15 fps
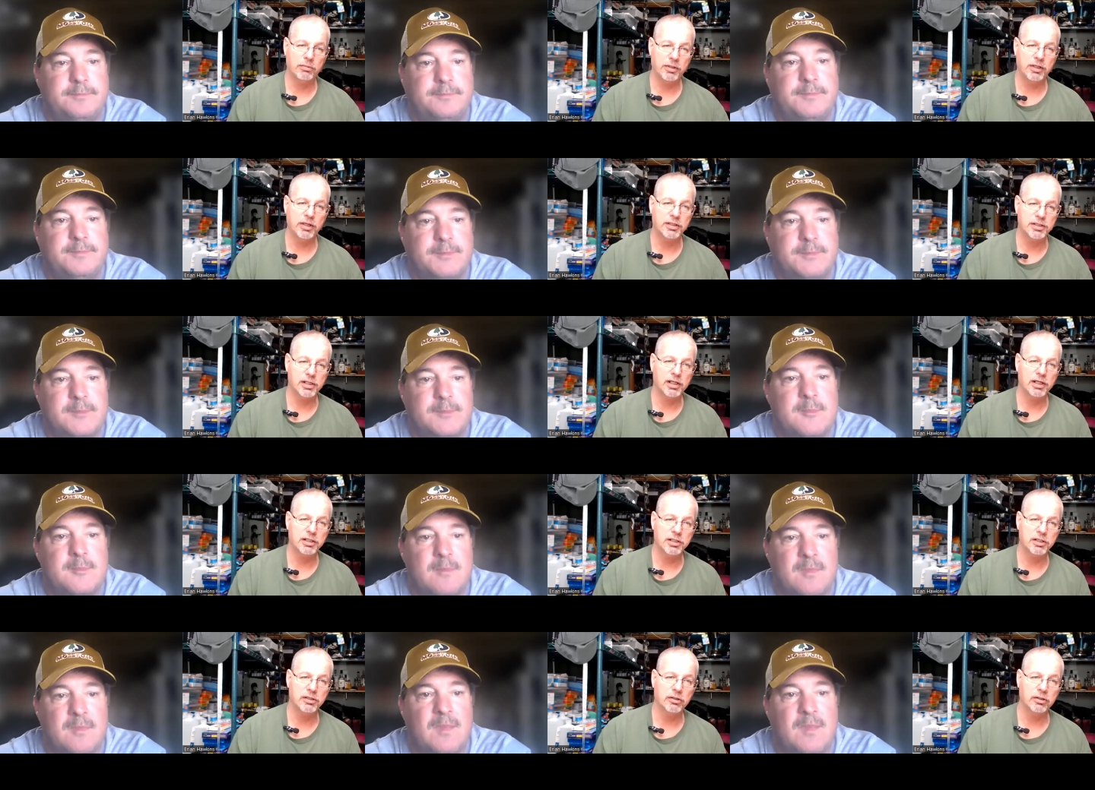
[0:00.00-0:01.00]
Speaker 1: it, probably the
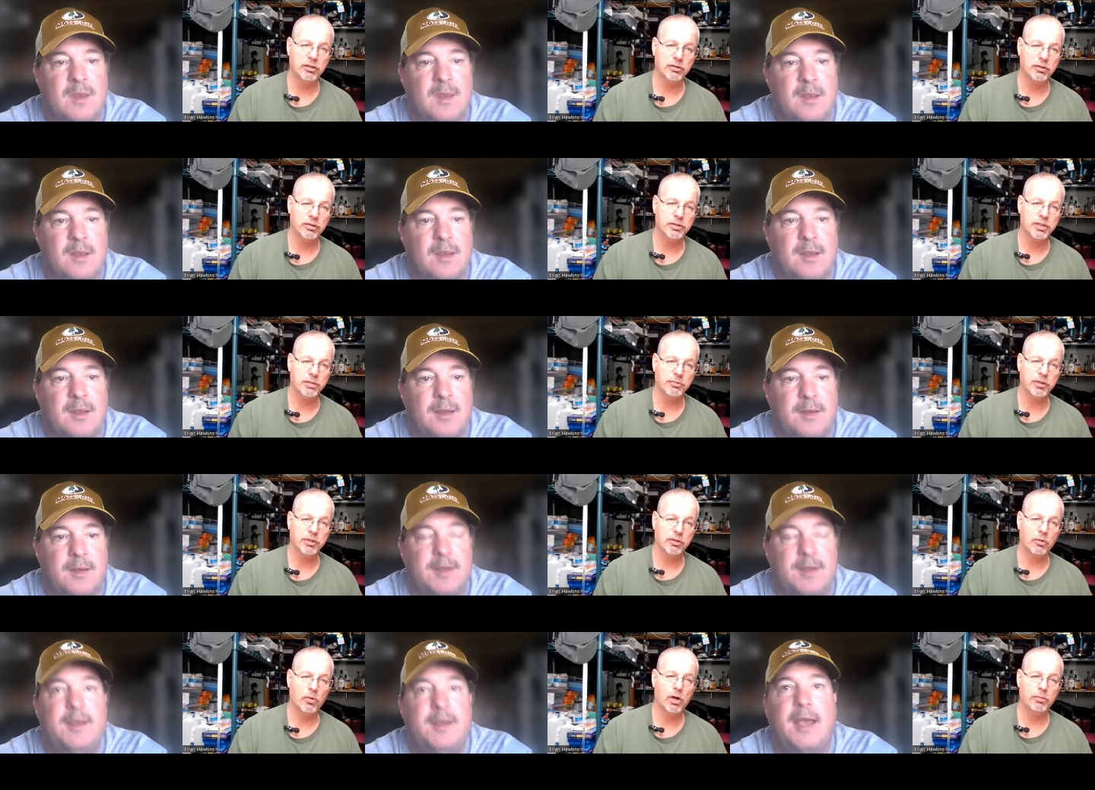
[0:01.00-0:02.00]
insulation or, or
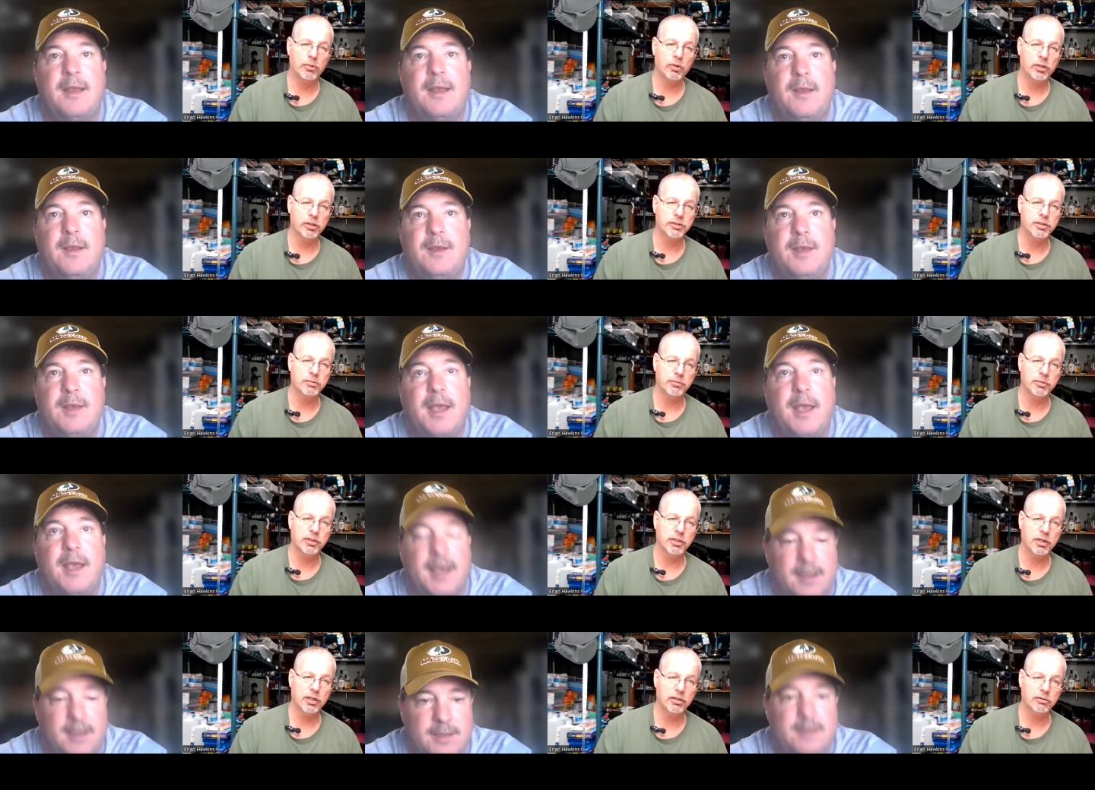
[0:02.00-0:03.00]
something, the wall board yeah. or
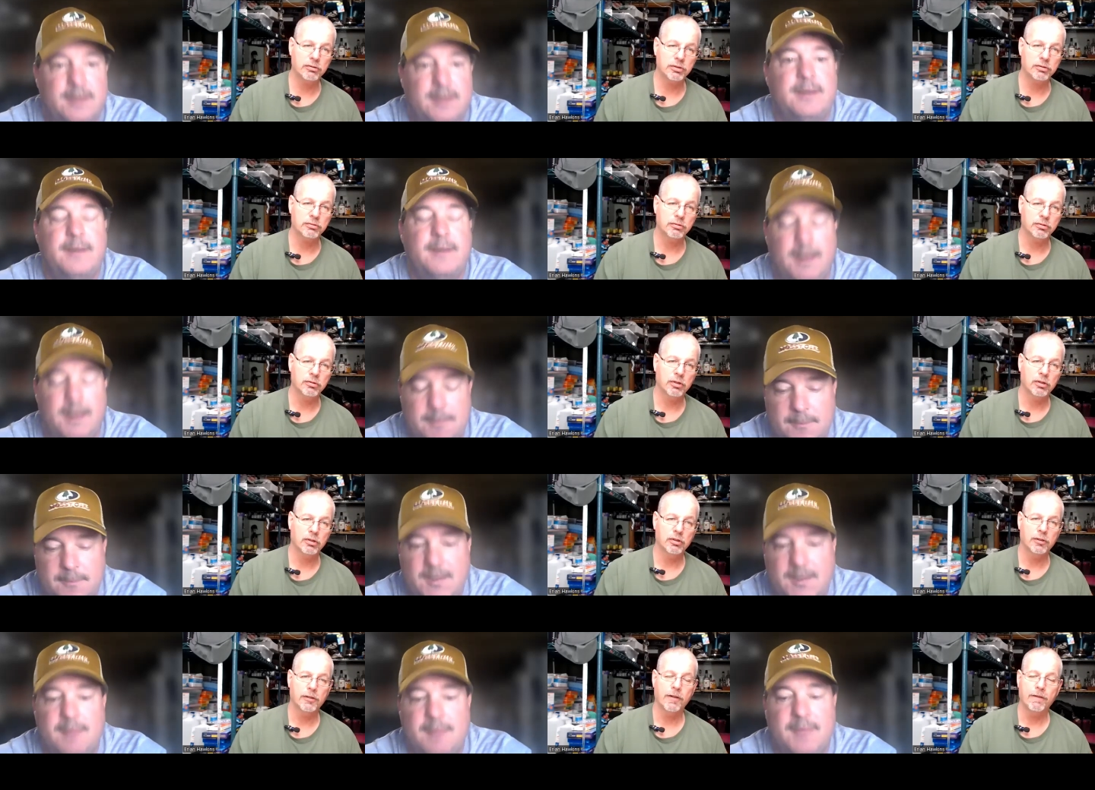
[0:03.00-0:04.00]
something. Yep,
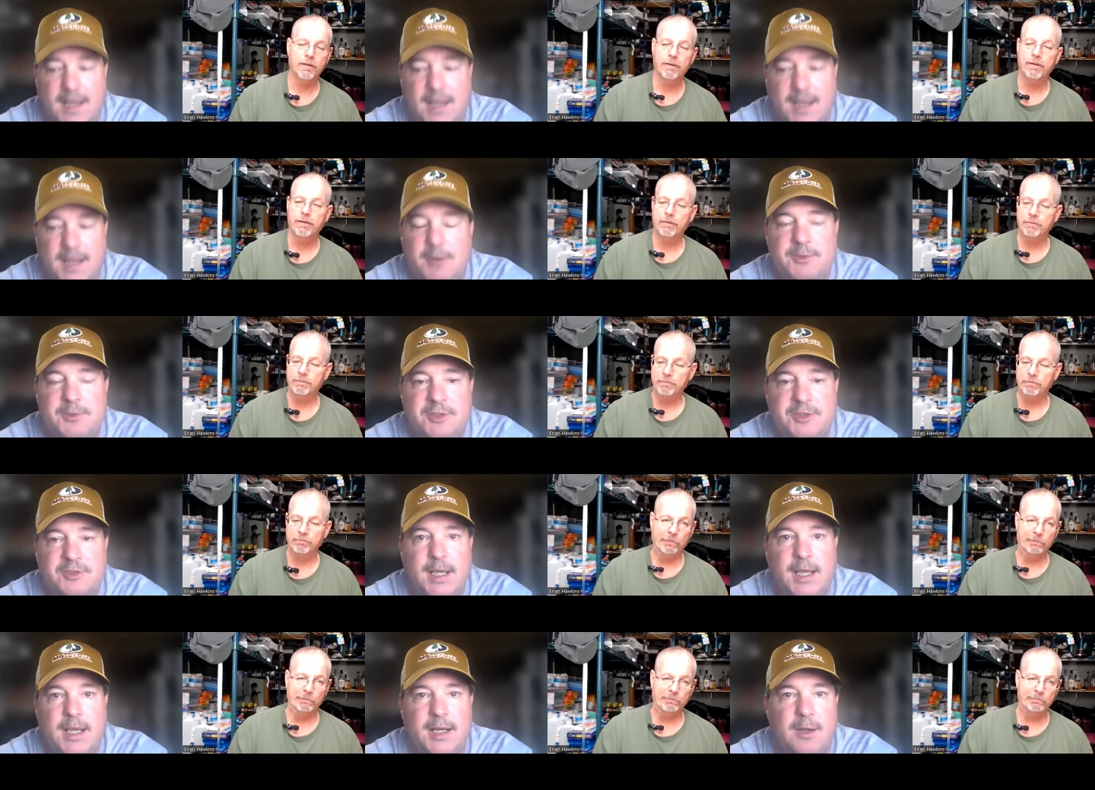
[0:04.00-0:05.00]
Speaker 2: yep, yeah. It was just
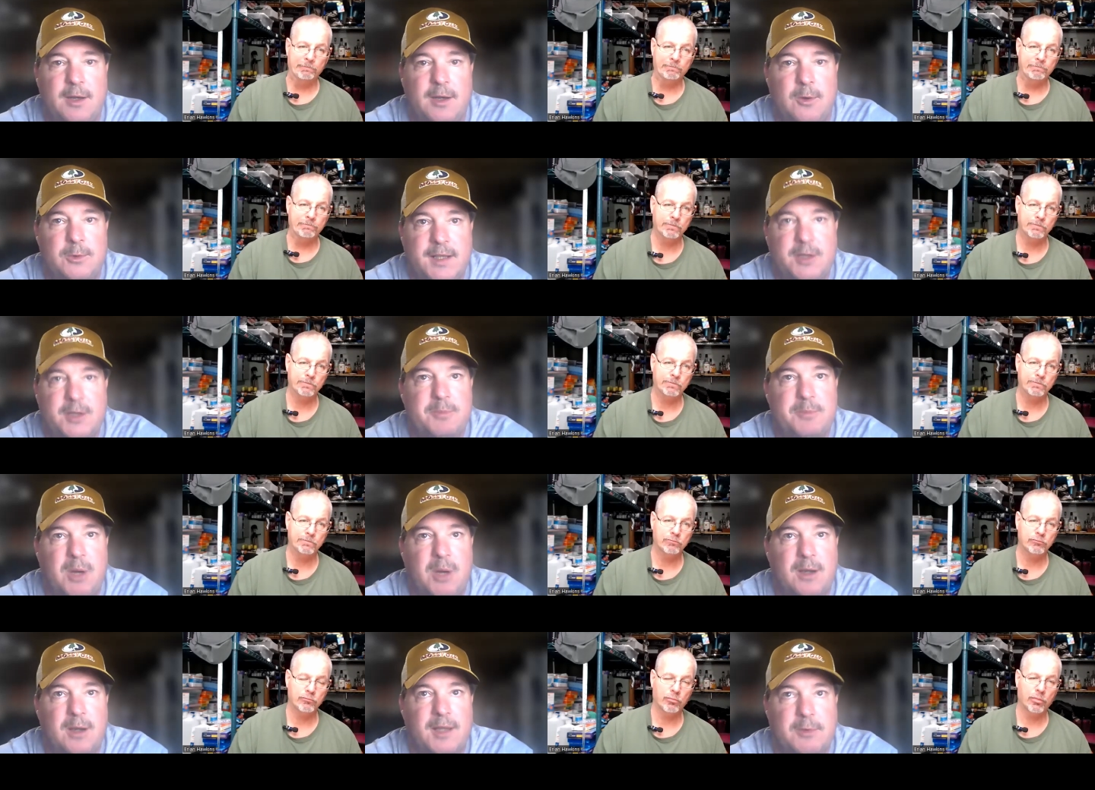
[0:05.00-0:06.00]
in an old, the old
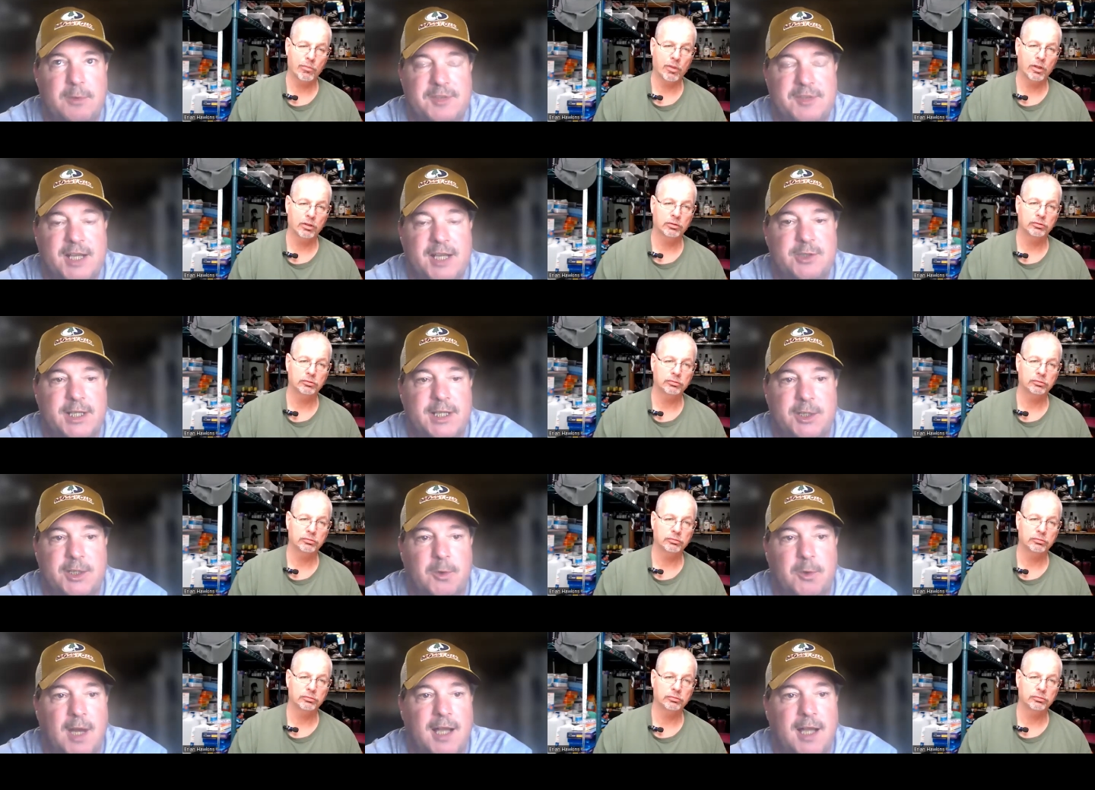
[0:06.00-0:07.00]
part that was actually a
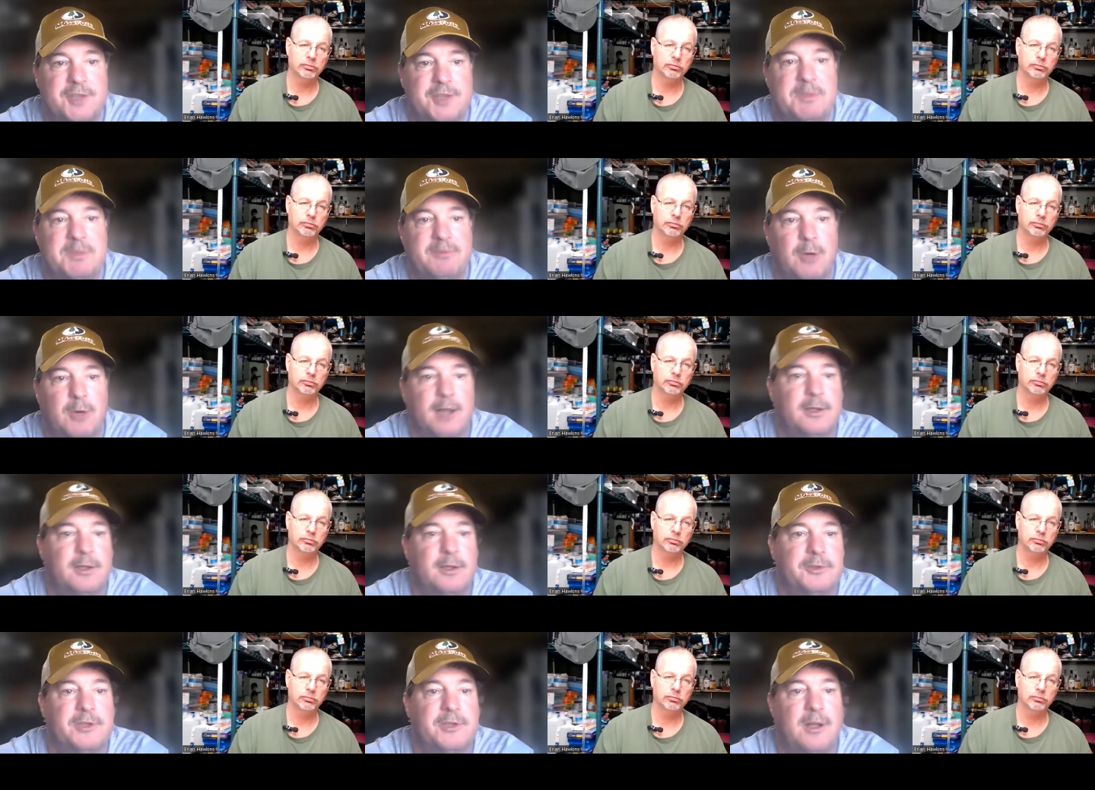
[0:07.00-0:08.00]
garage before I
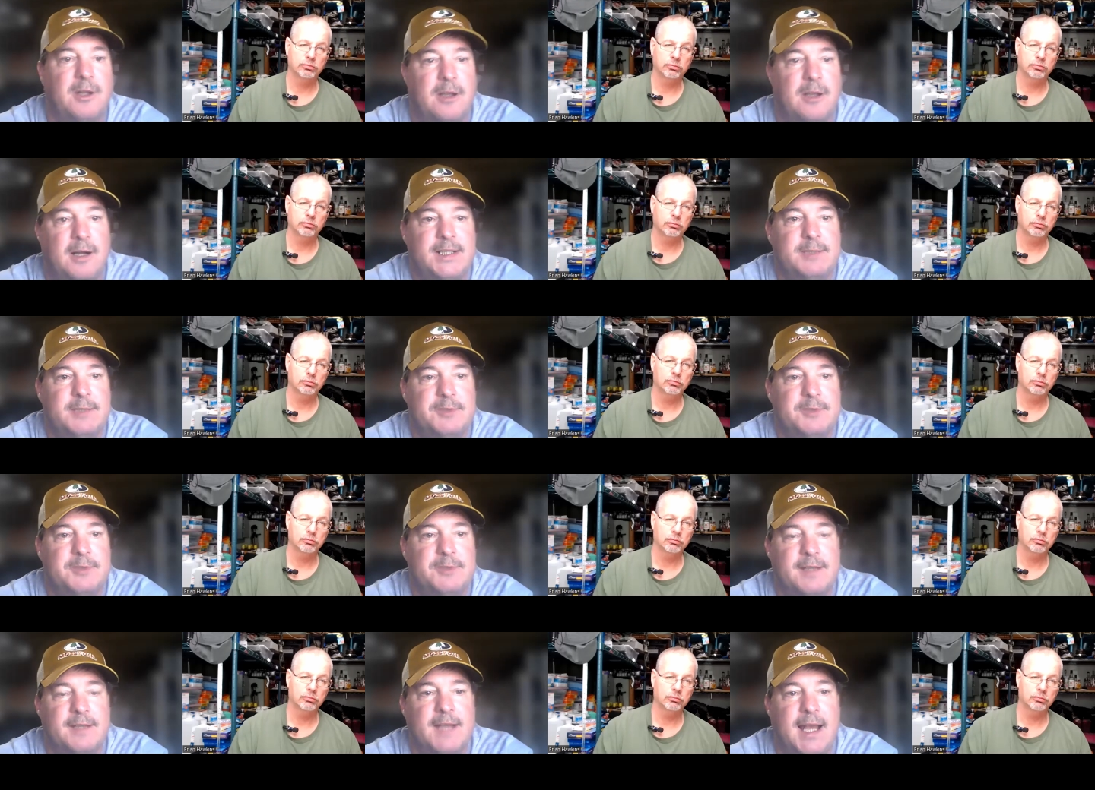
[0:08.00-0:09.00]
closed it all off. It was kind
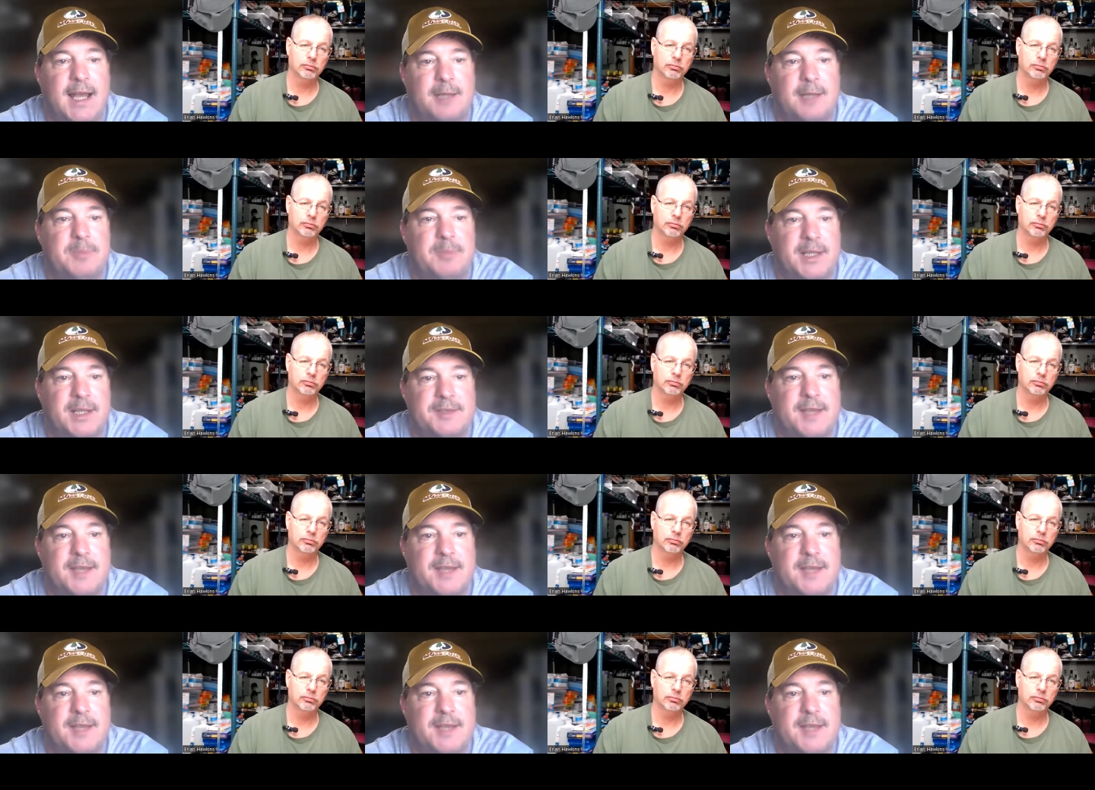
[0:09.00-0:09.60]
of out of place,